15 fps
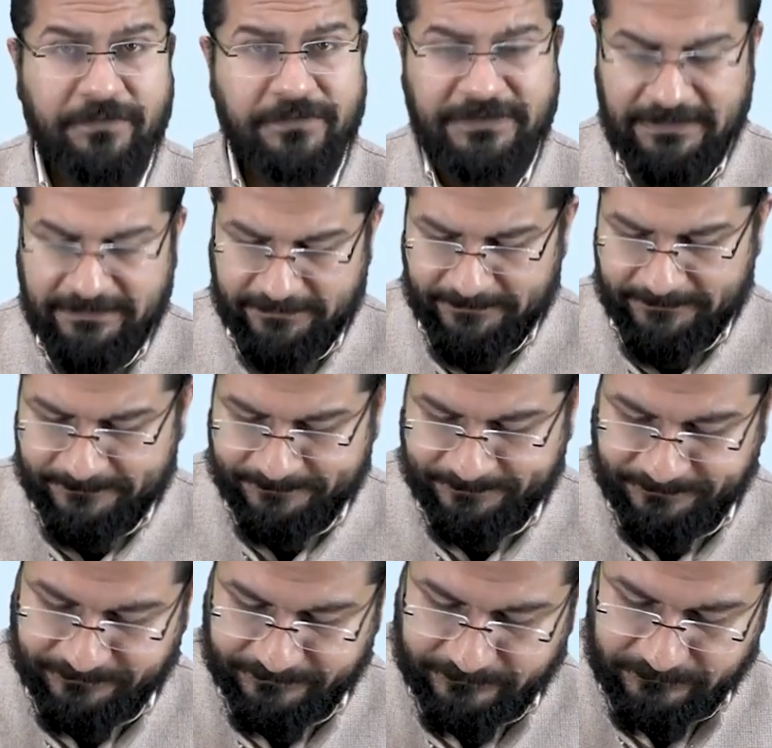of cells.
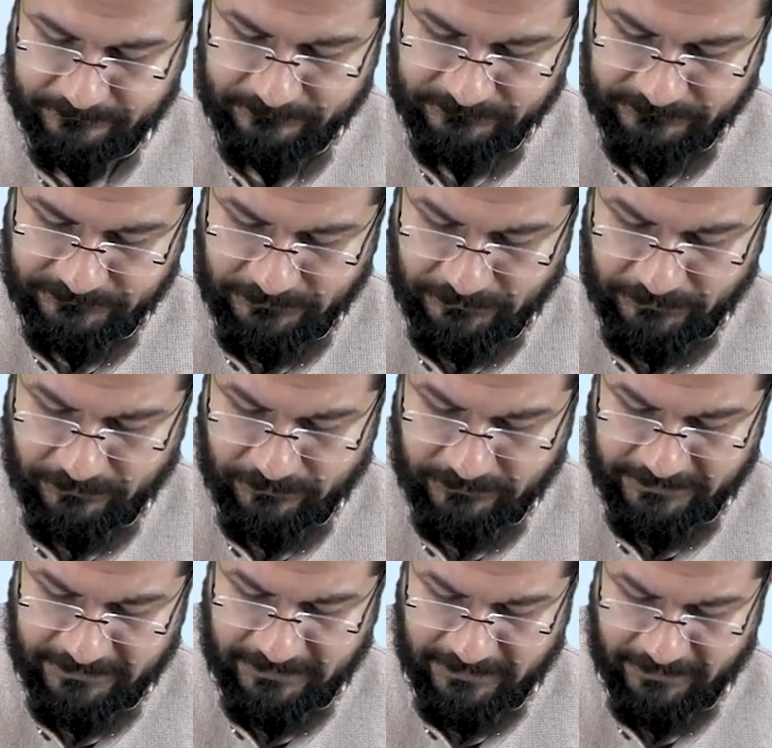So
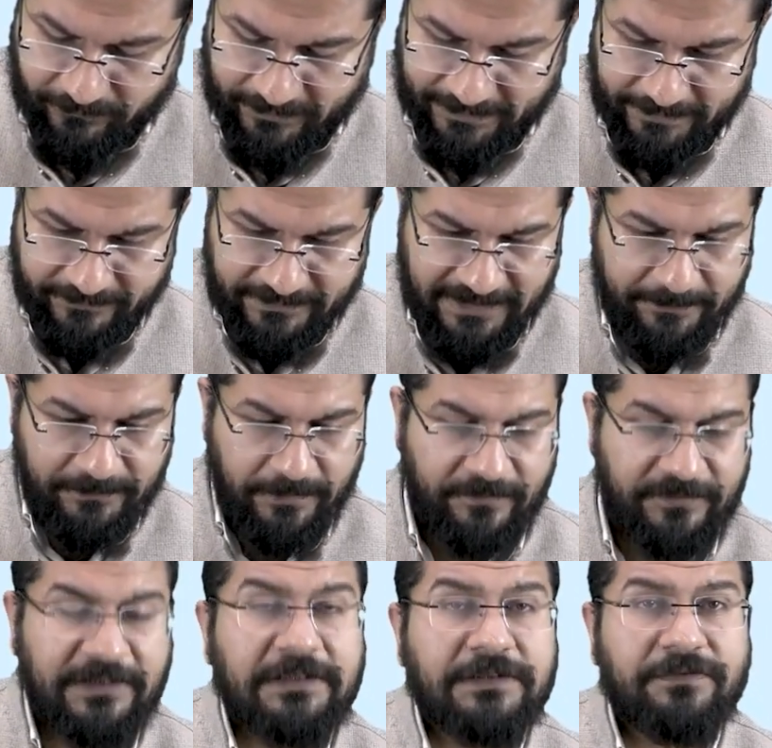there are 5 types
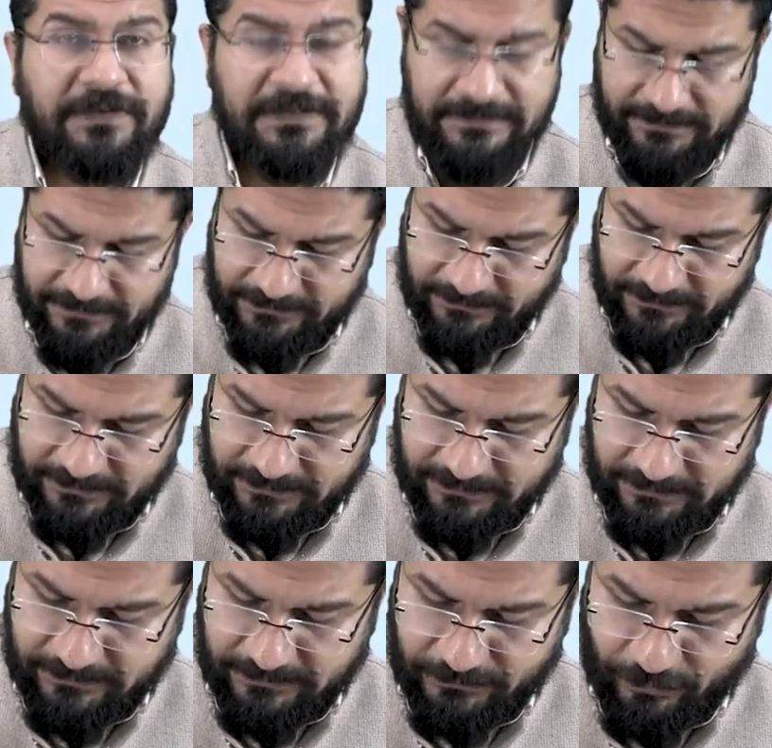of cells. First is
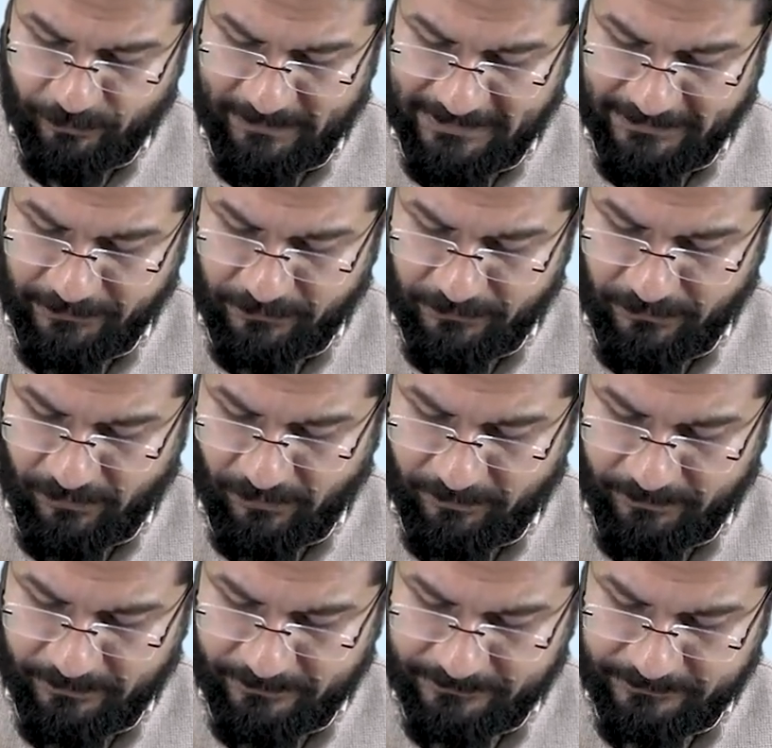somatotrope.